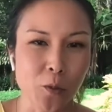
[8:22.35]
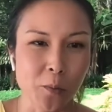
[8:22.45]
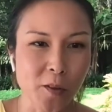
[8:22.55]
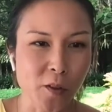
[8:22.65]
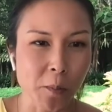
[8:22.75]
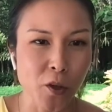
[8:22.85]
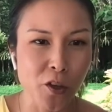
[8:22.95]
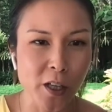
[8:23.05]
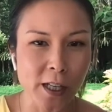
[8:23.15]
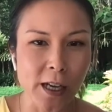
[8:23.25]
in terms of
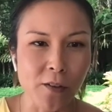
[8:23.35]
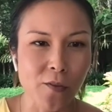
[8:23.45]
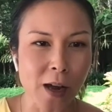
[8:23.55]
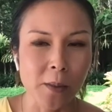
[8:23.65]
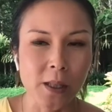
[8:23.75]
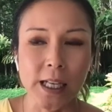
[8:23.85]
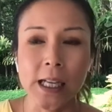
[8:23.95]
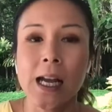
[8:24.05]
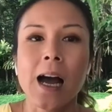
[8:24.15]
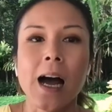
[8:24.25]
community and family.